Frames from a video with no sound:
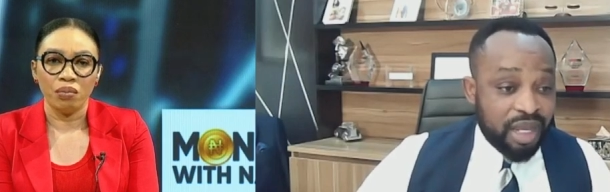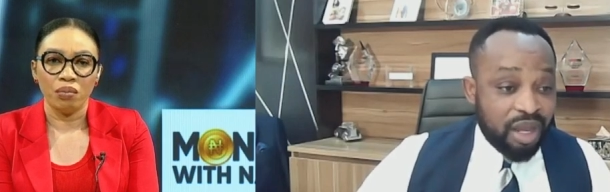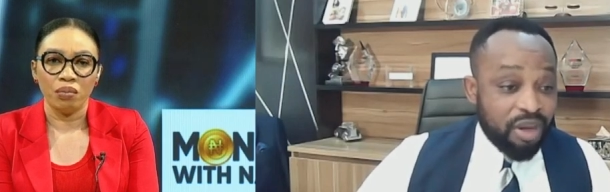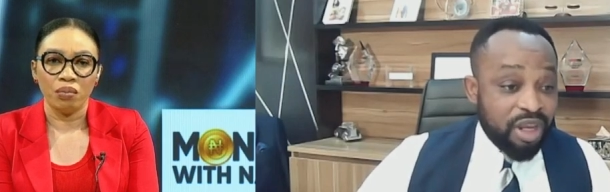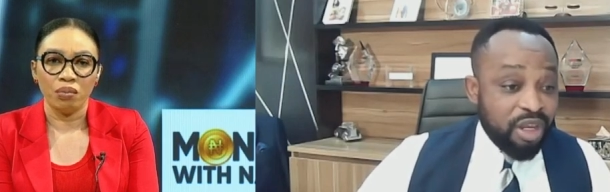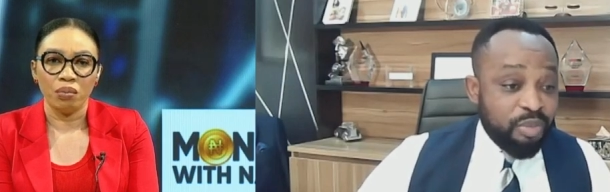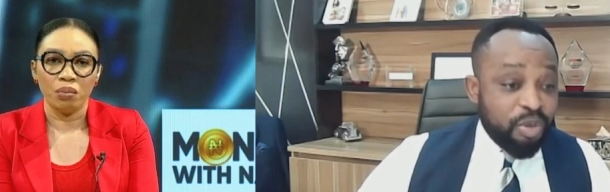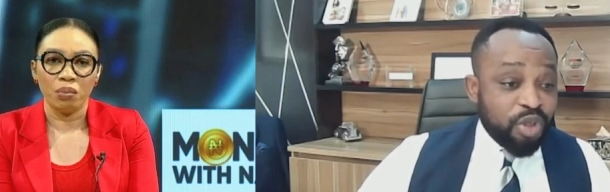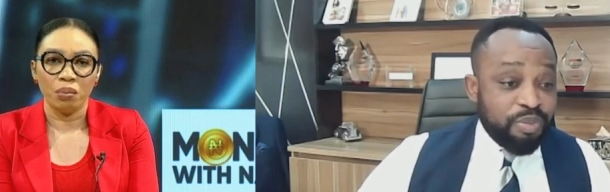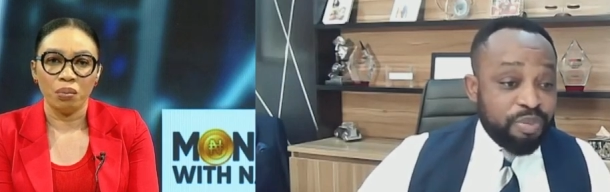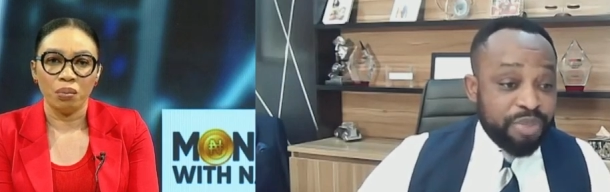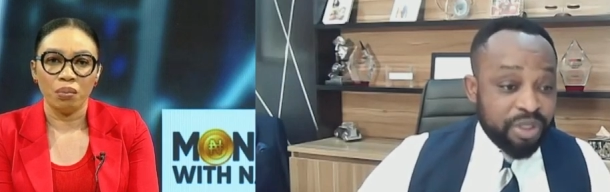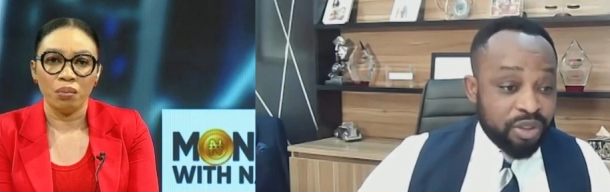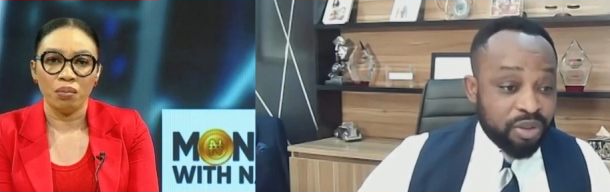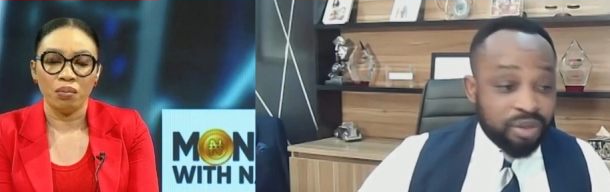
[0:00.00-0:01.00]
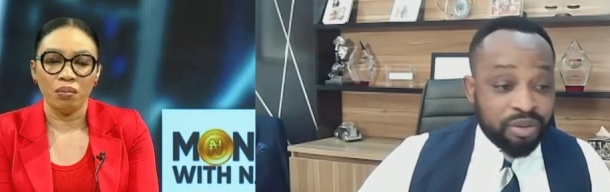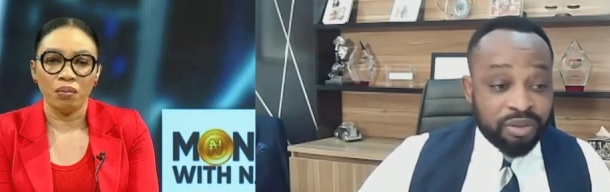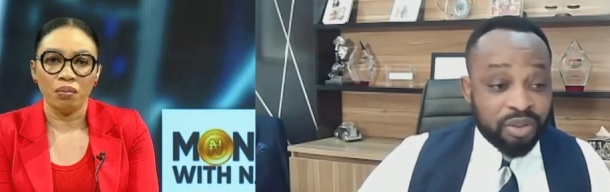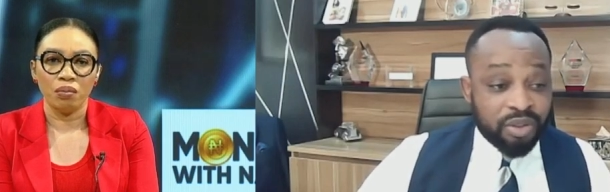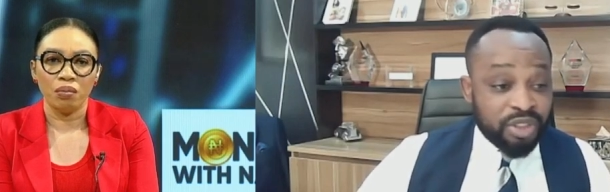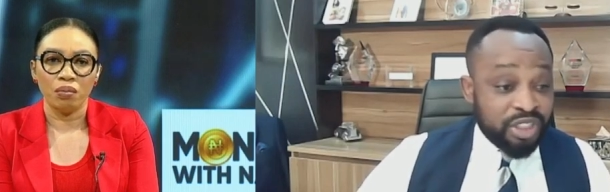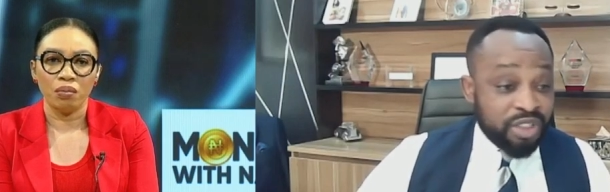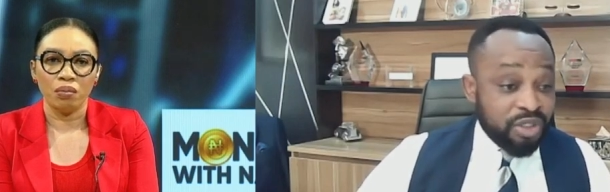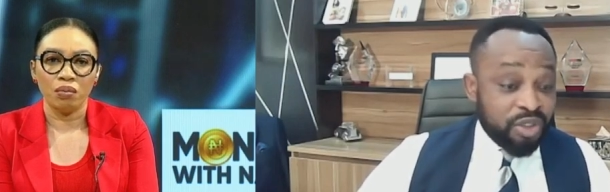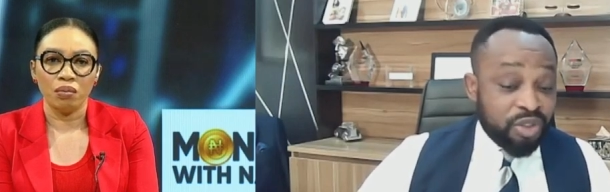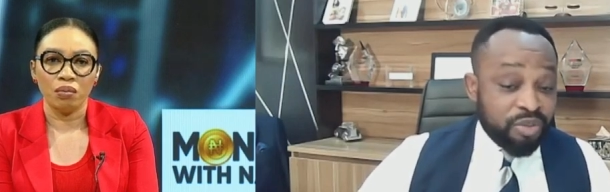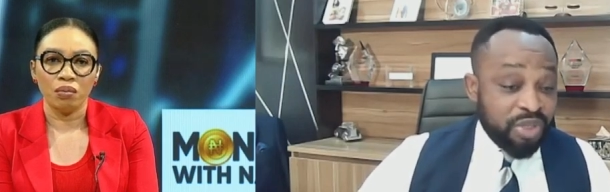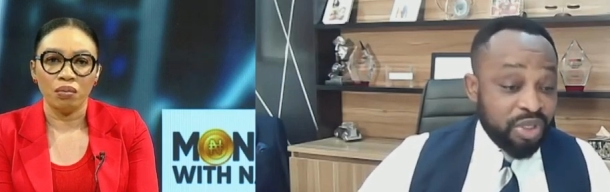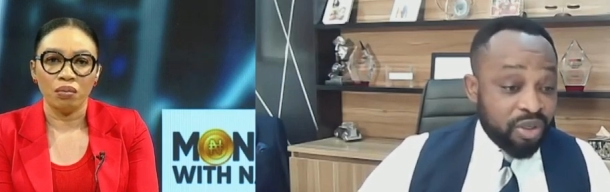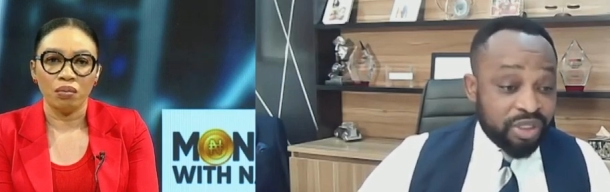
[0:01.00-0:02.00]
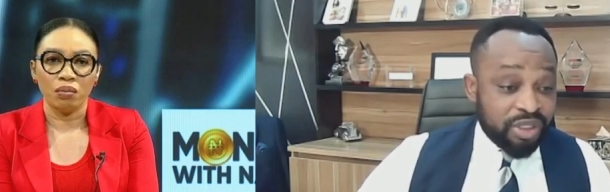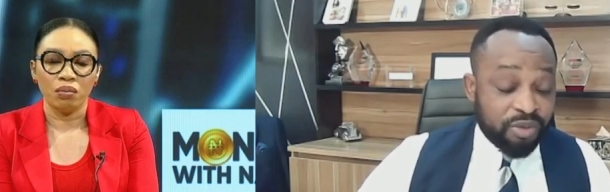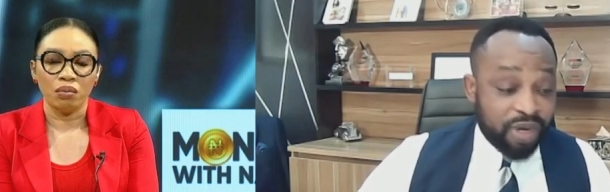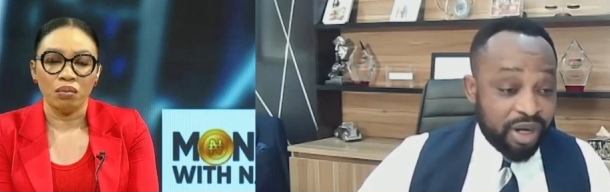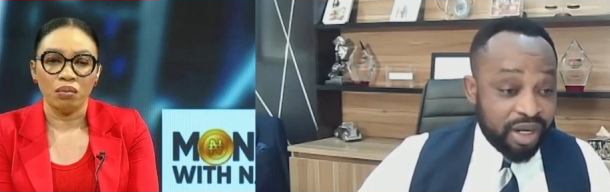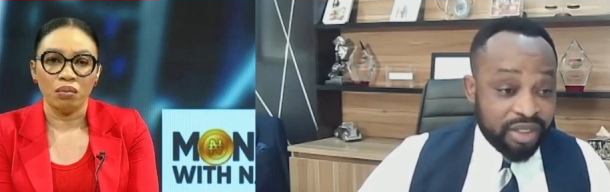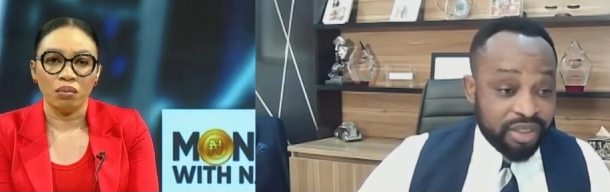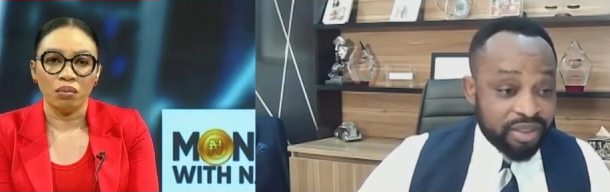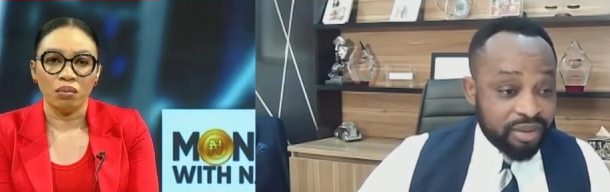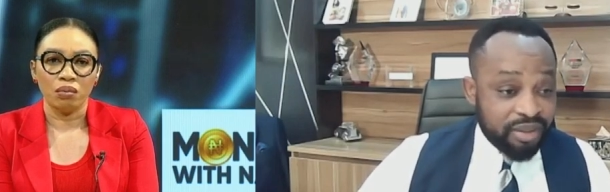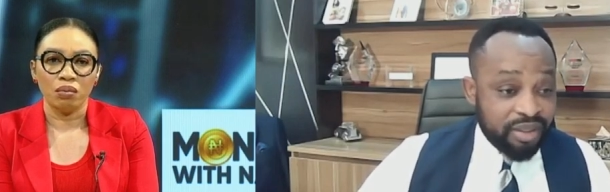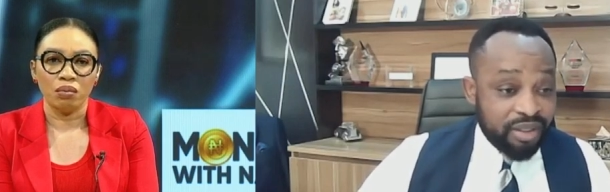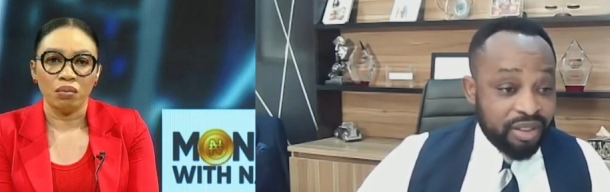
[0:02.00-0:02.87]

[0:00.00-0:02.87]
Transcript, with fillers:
Speaker 1: Our import bill continues to be on the rise.